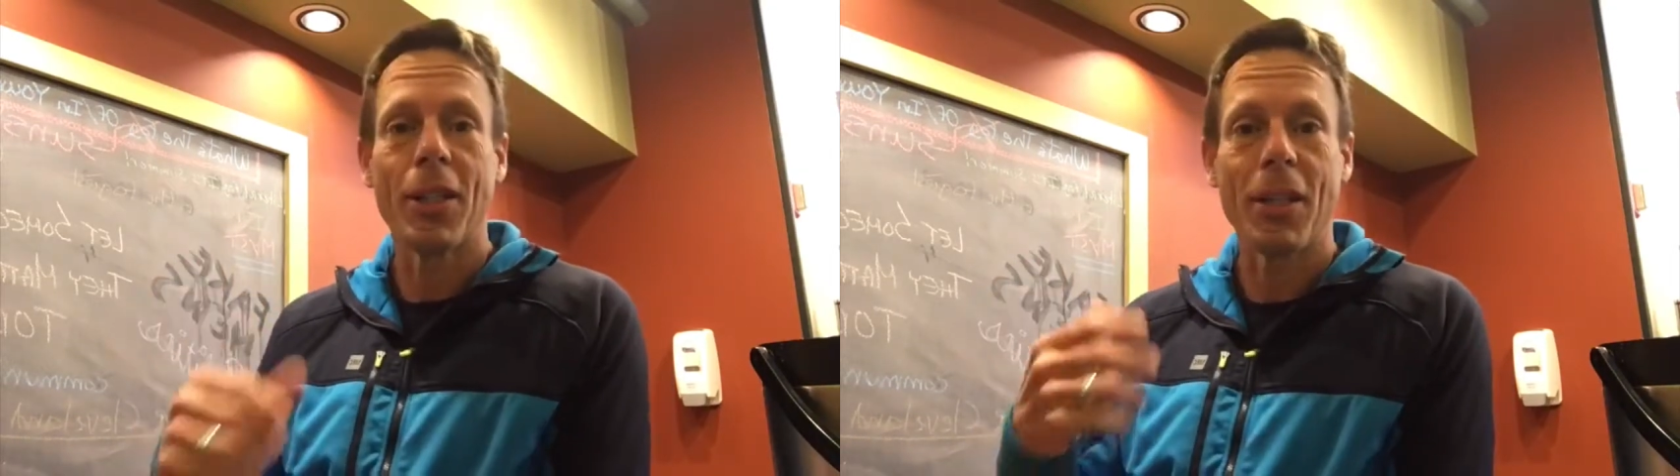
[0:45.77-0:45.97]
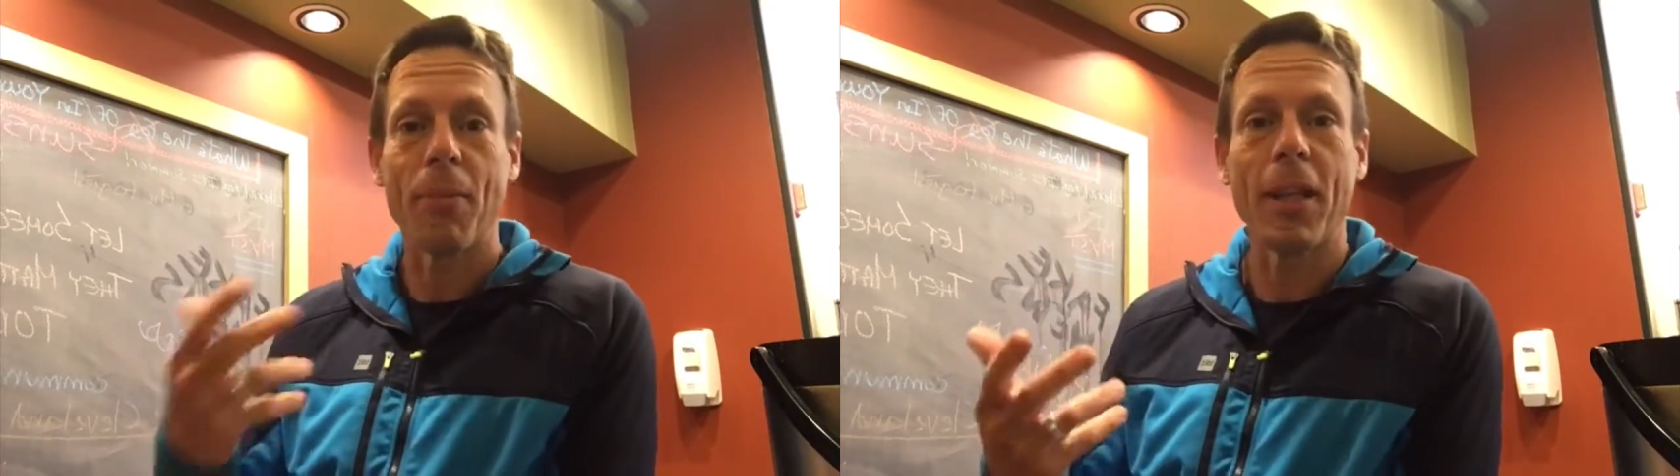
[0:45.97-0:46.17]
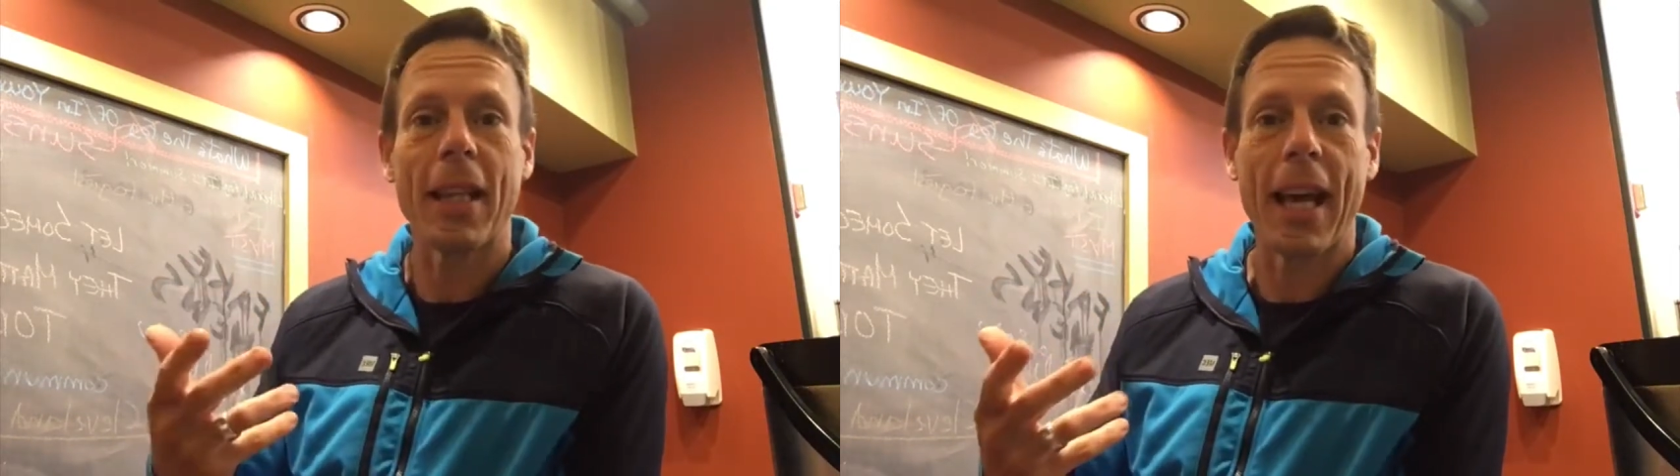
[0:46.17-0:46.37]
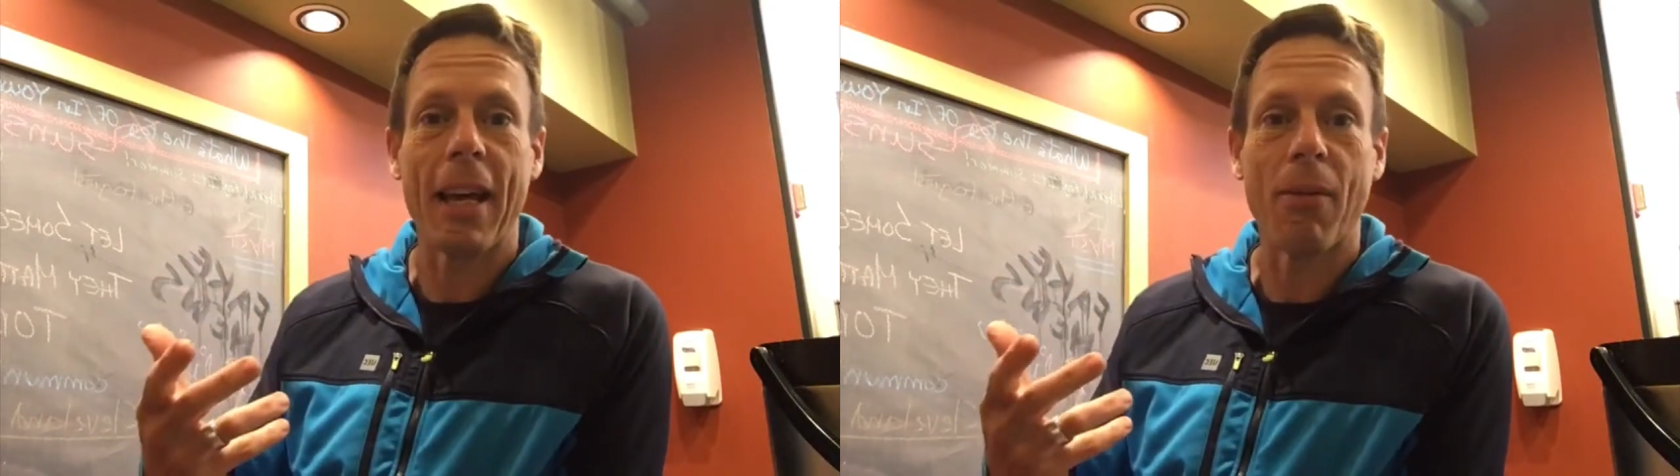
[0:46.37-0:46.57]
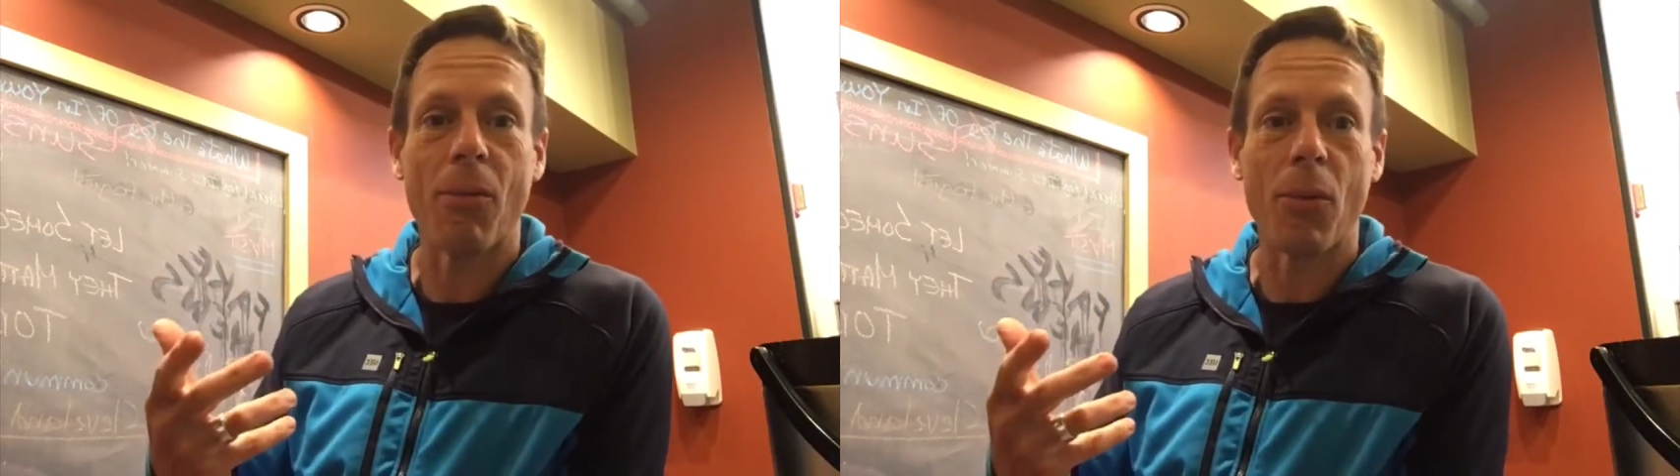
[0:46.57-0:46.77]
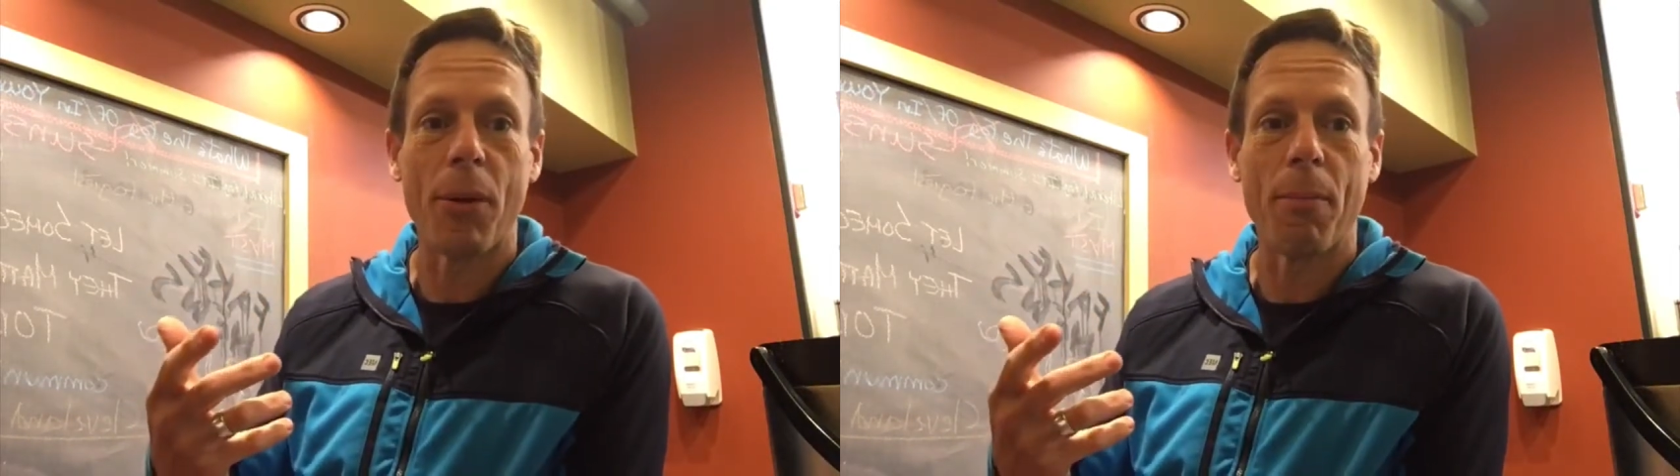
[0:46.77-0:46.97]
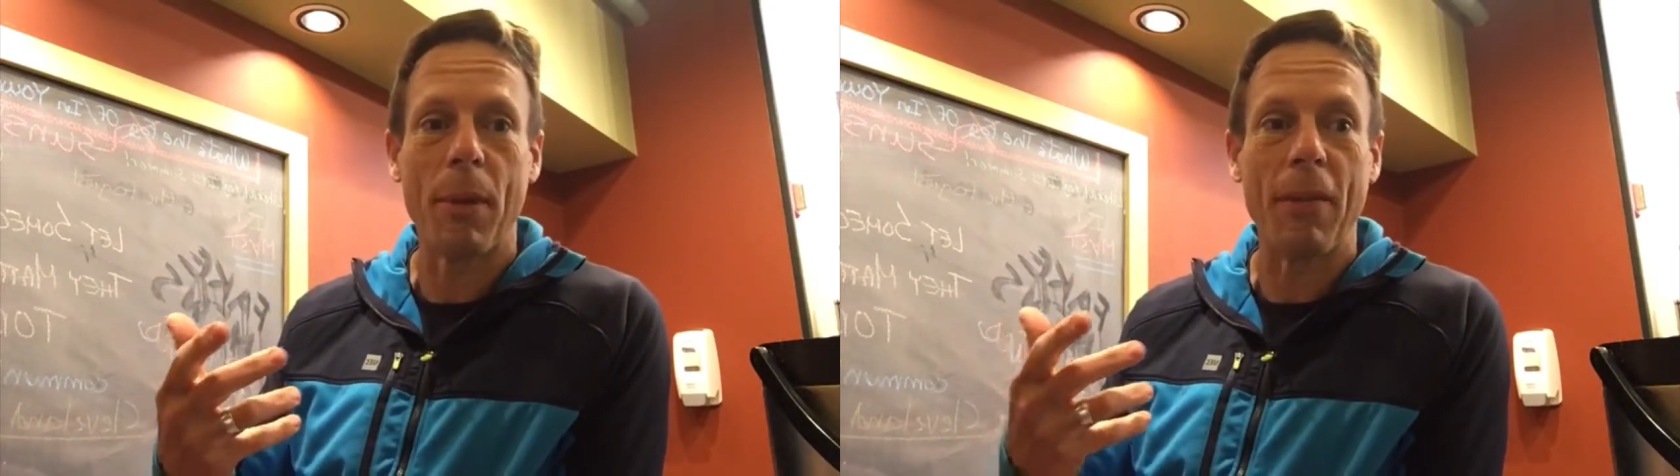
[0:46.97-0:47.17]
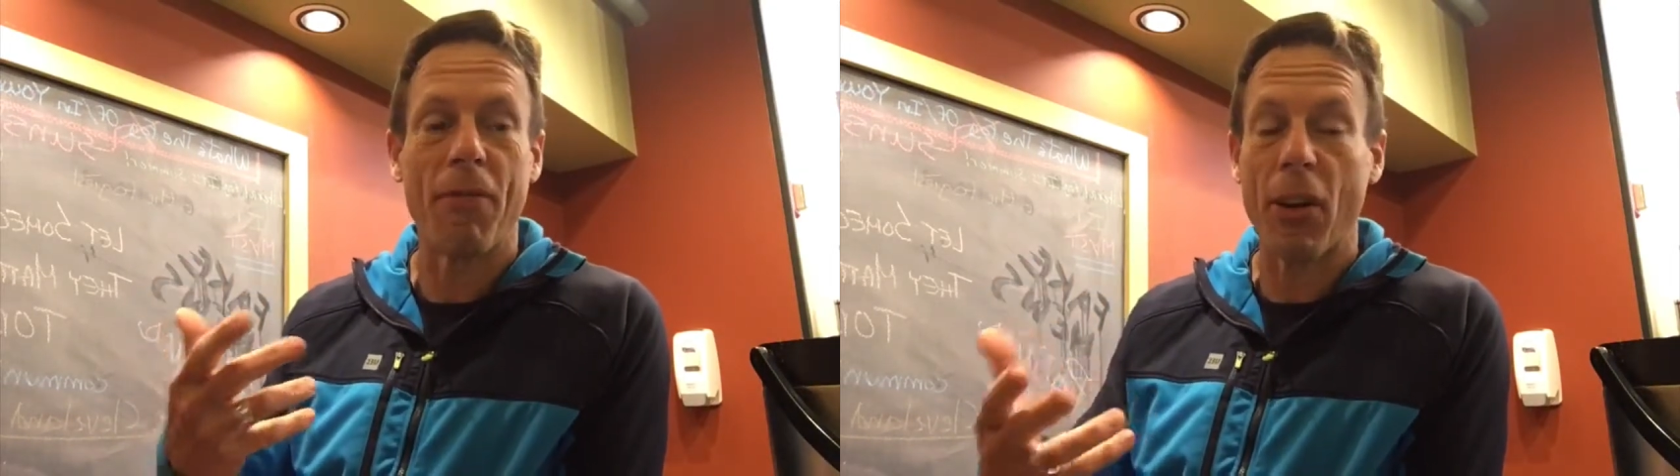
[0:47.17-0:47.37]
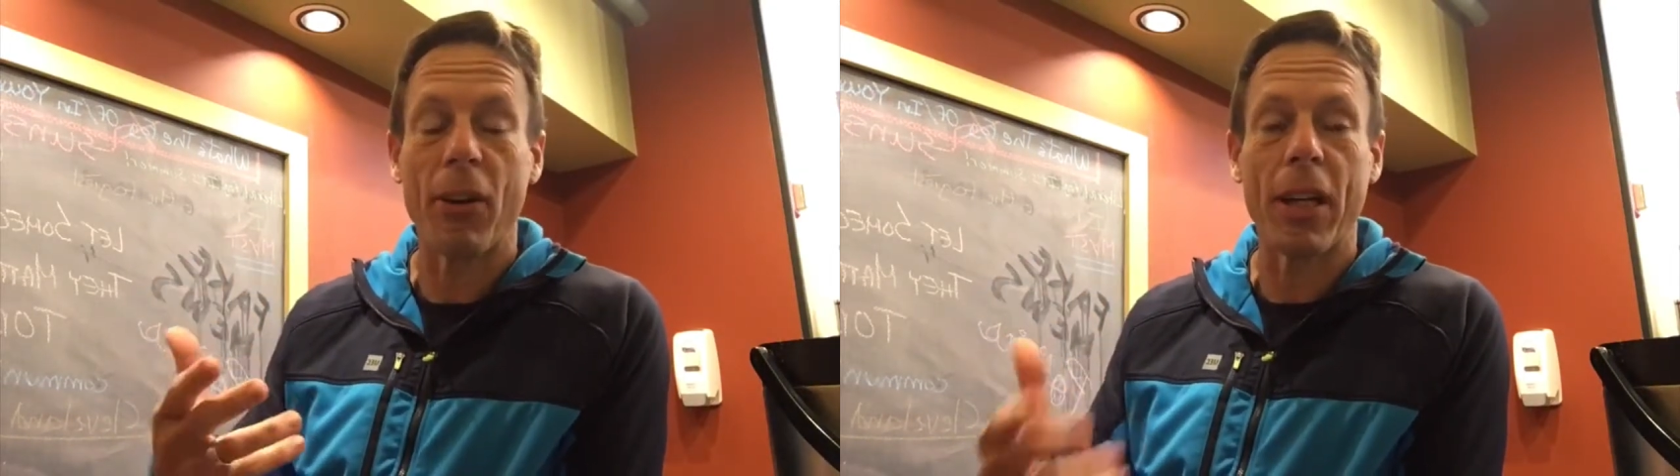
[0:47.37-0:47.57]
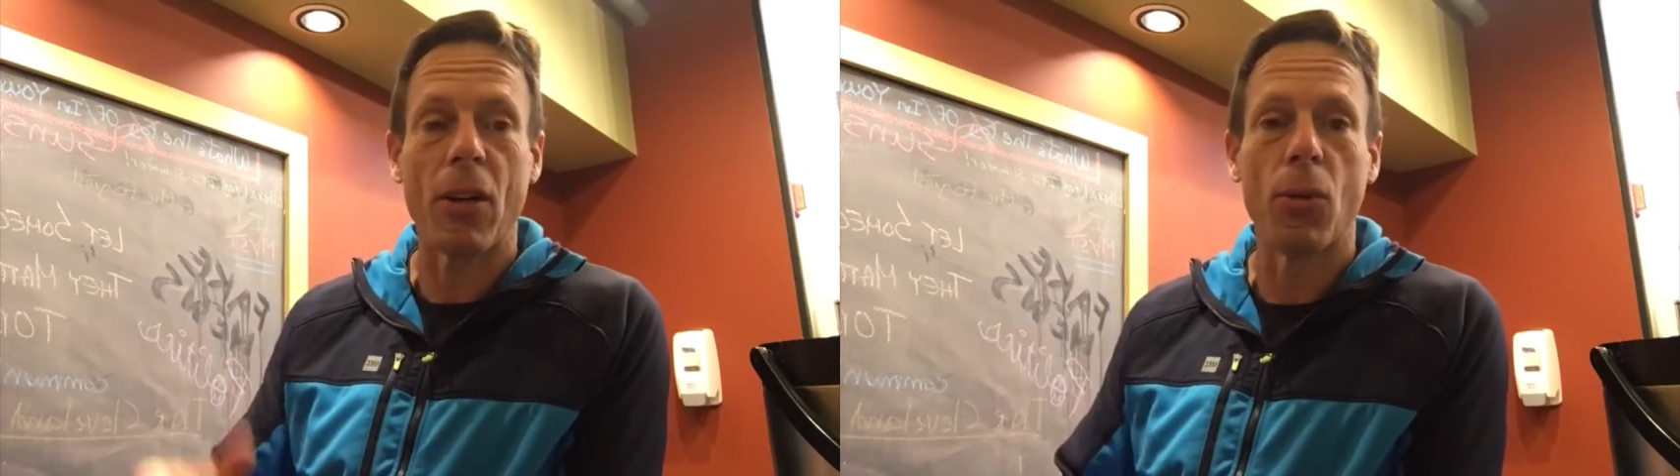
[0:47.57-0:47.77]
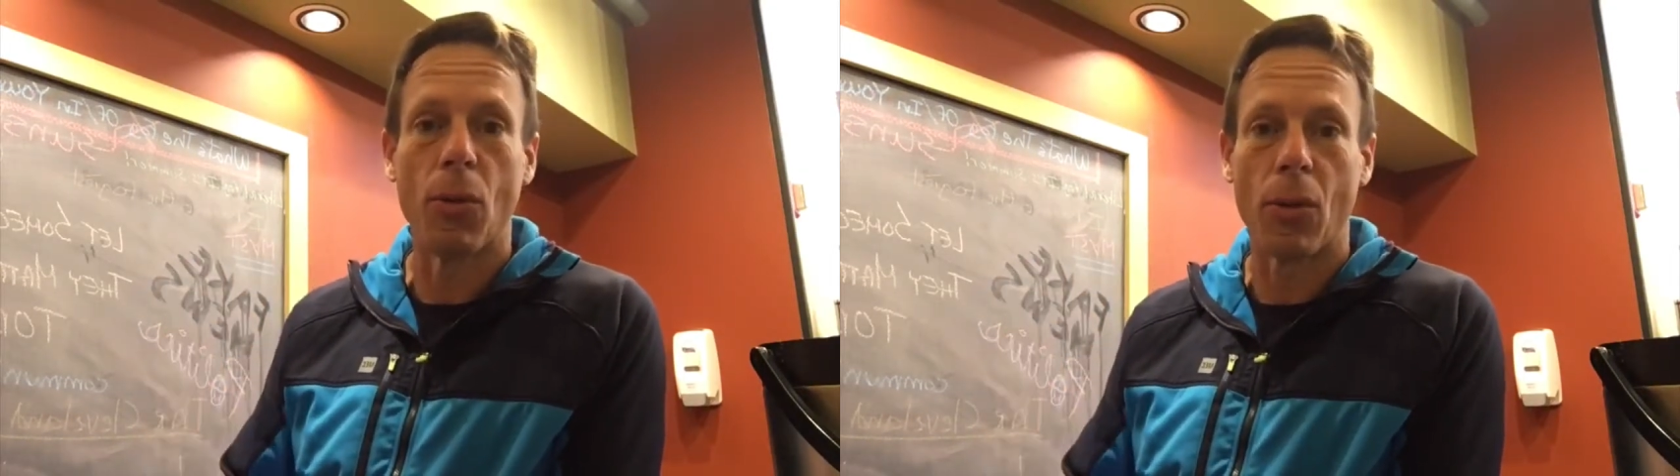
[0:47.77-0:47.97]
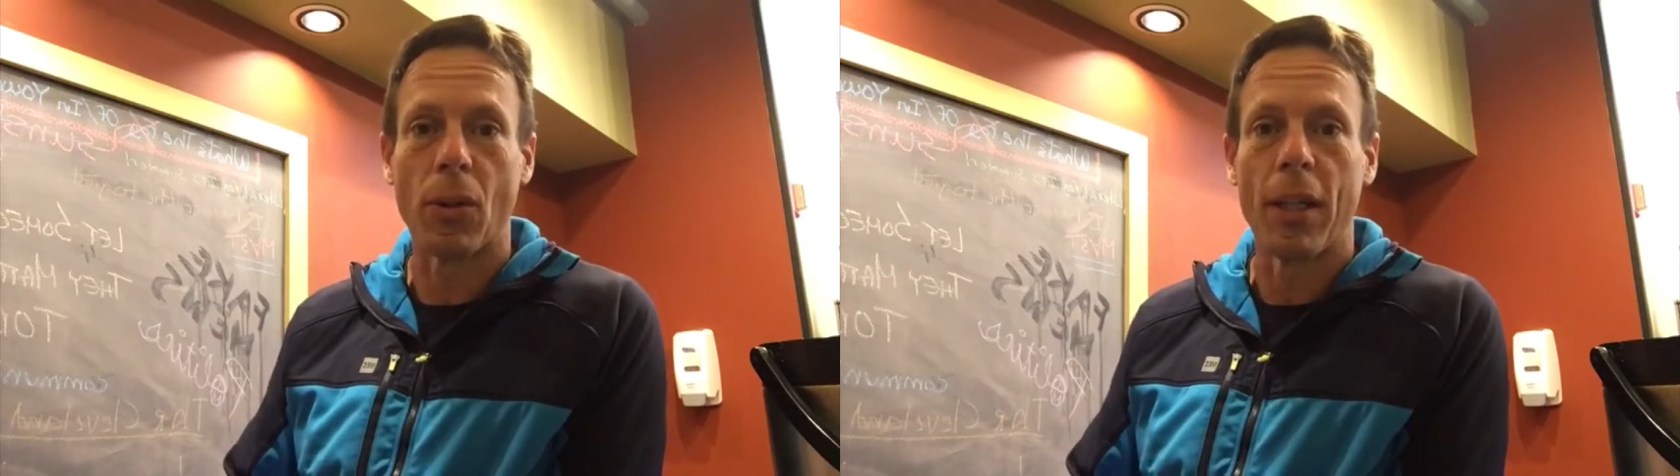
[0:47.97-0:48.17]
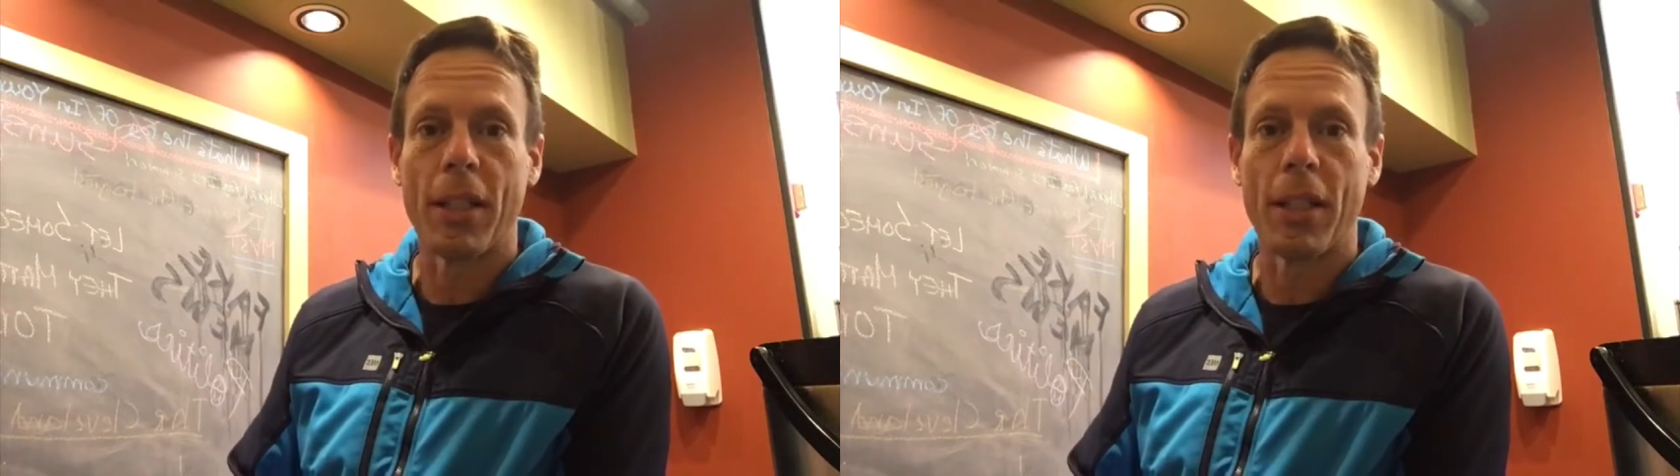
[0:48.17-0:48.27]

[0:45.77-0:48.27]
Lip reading: something that would be very cool,